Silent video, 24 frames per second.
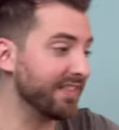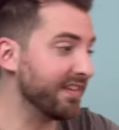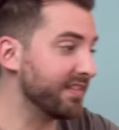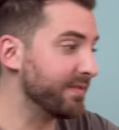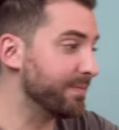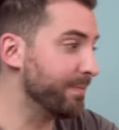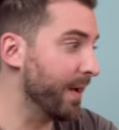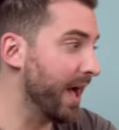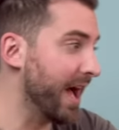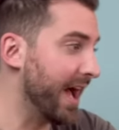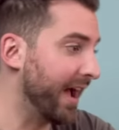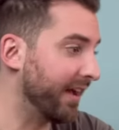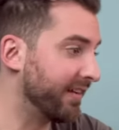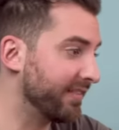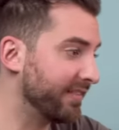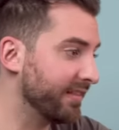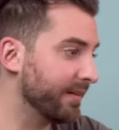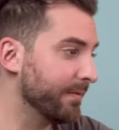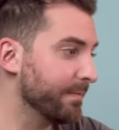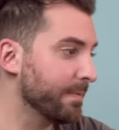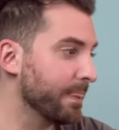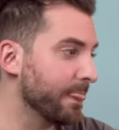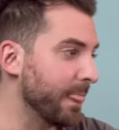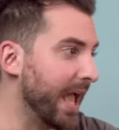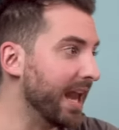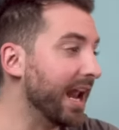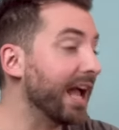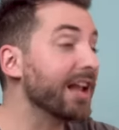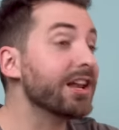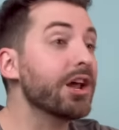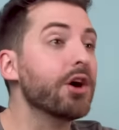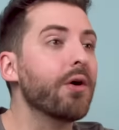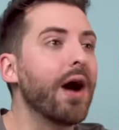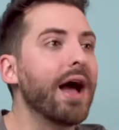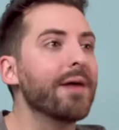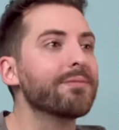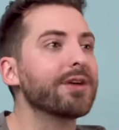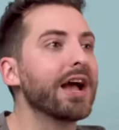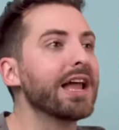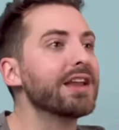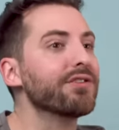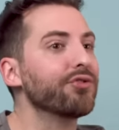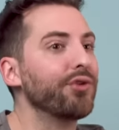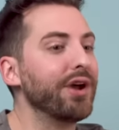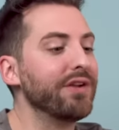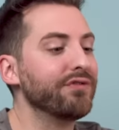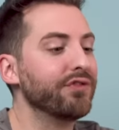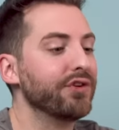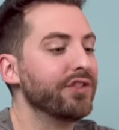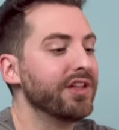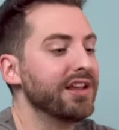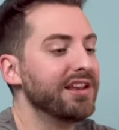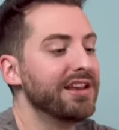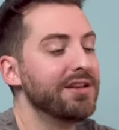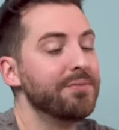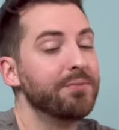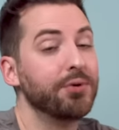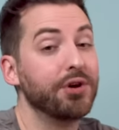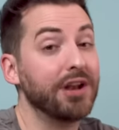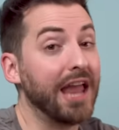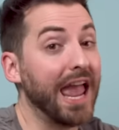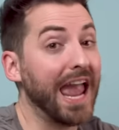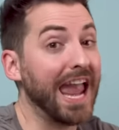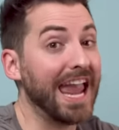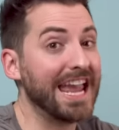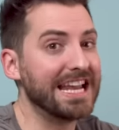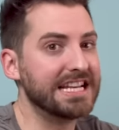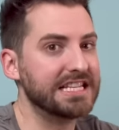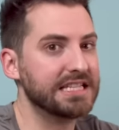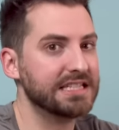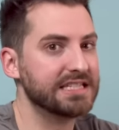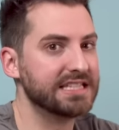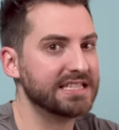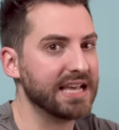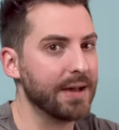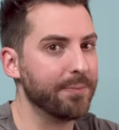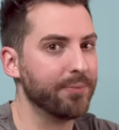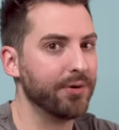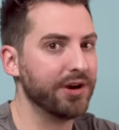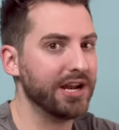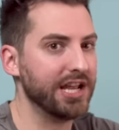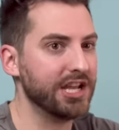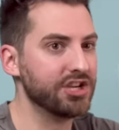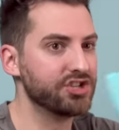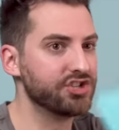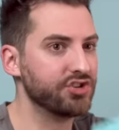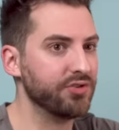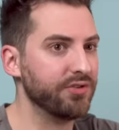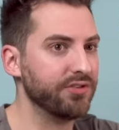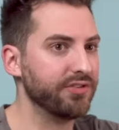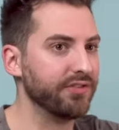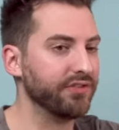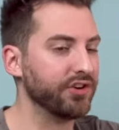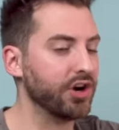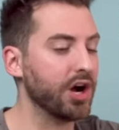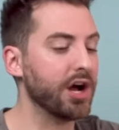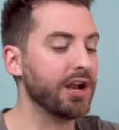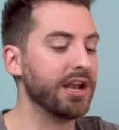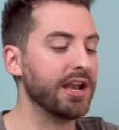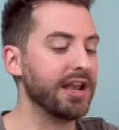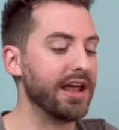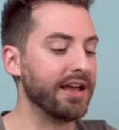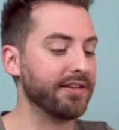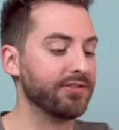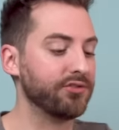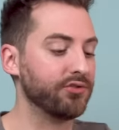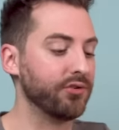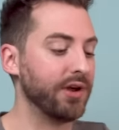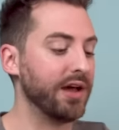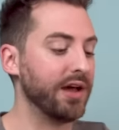in this box. And I know I'm kind of grateful they didn't put eight separate issues of Condé Nast